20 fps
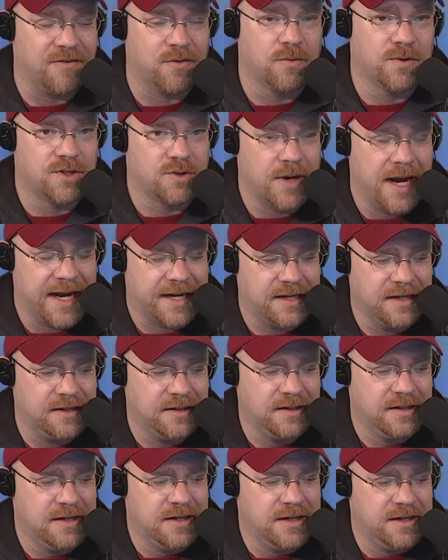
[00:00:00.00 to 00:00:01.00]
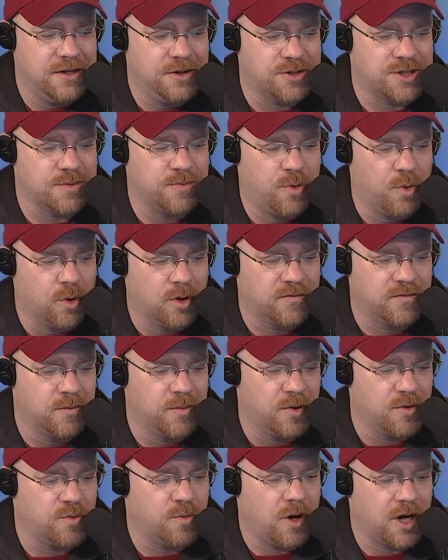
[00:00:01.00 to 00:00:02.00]
never retracted, your support for
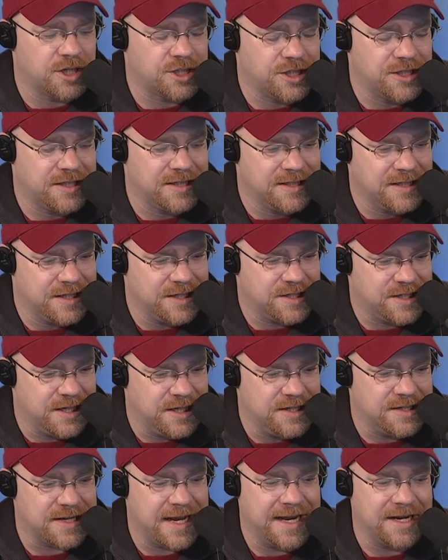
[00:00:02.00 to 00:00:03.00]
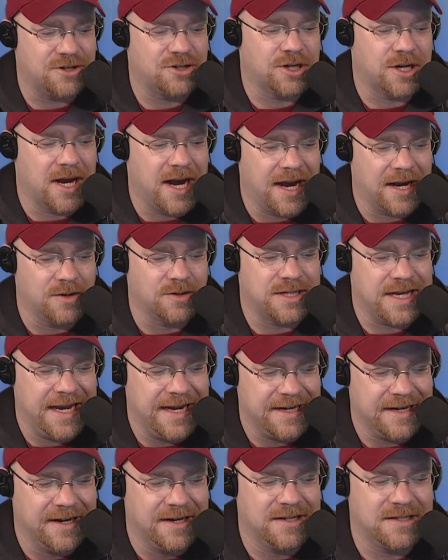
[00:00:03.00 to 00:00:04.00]
both Washington, D.C.'s and Chicago's
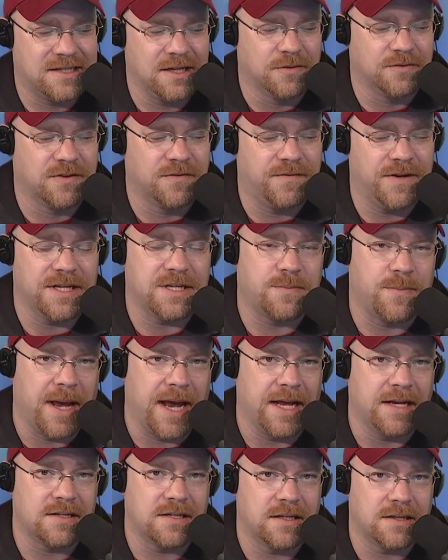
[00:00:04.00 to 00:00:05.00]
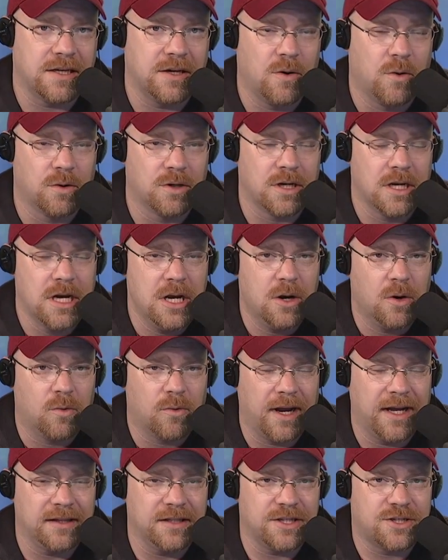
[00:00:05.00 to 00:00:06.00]
handgun and self-defense bans that the court
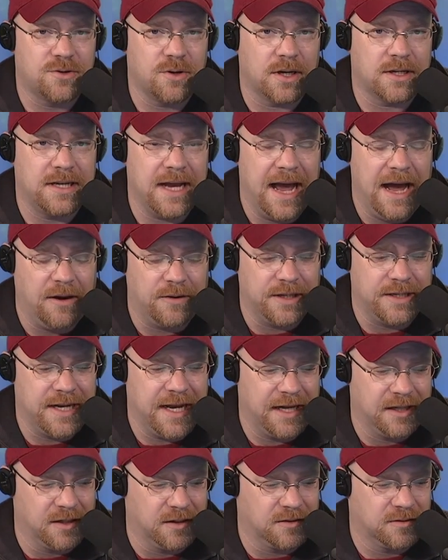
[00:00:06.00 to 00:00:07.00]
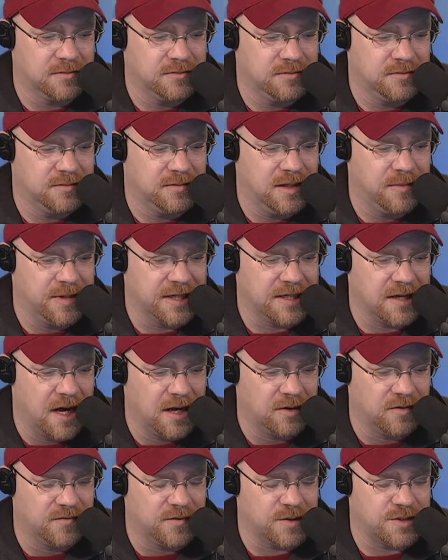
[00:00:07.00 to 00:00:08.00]
rightly struck down in Heller and
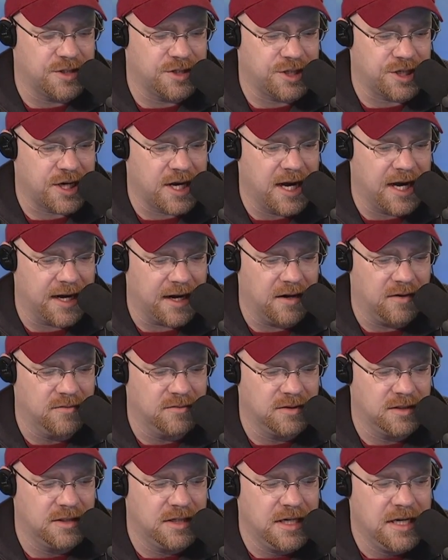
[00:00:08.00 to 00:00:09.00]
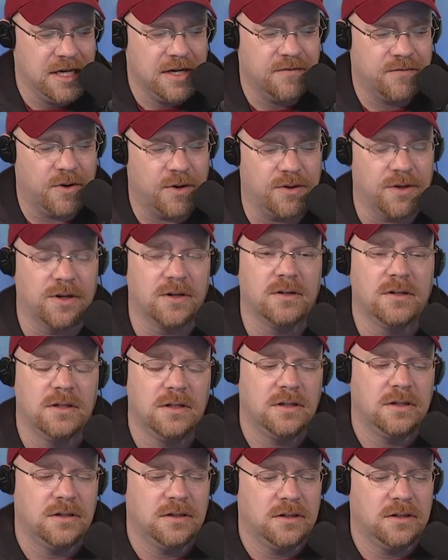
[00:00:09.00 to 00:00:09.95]
McDonald versus Chicago. Further,